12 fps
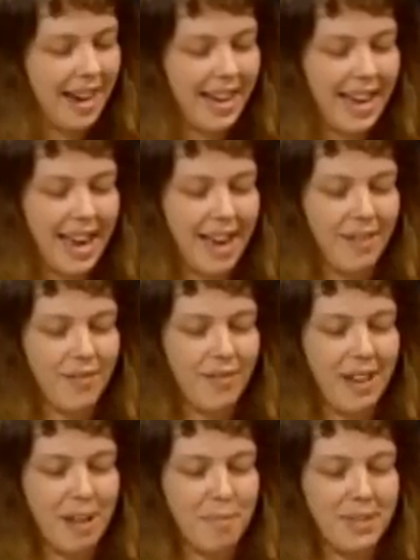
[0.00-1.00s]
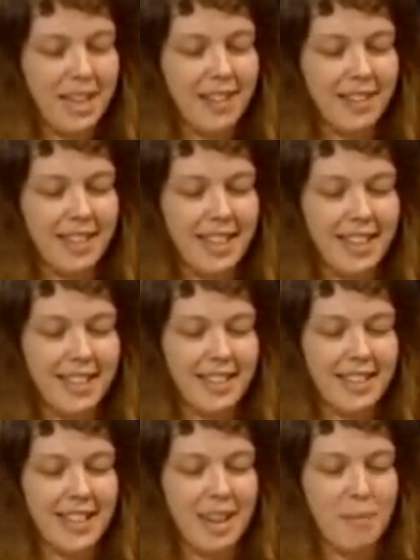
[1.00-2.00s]
I have done
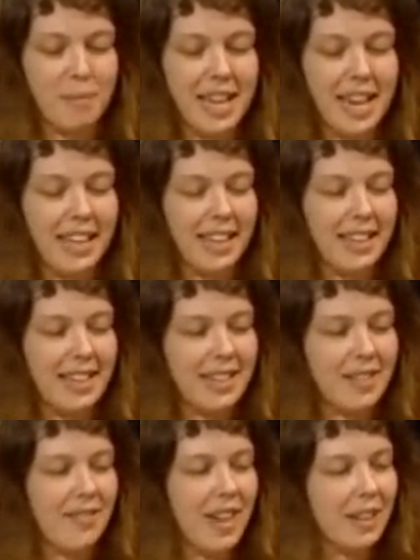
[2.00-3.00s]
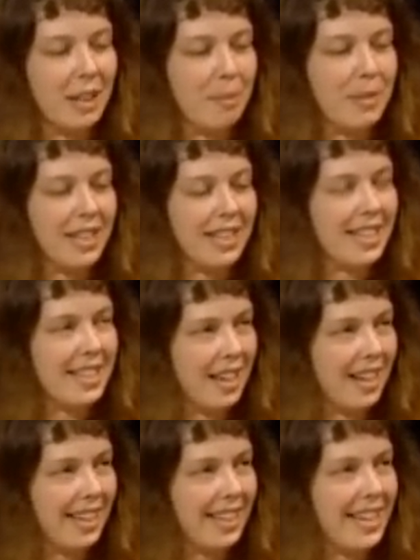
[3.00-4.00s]
is taken and developed and
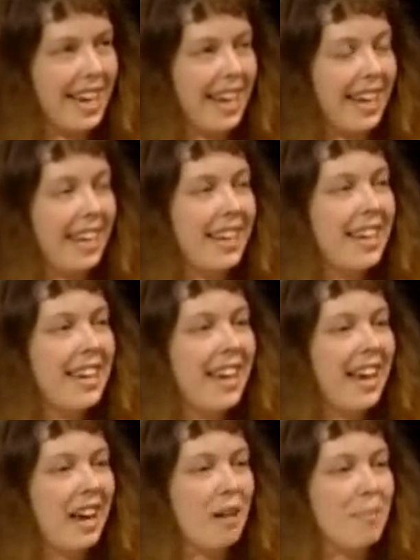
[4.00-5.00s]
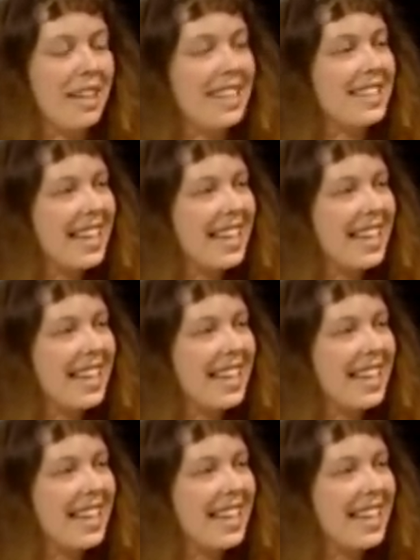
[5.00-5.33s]
designed an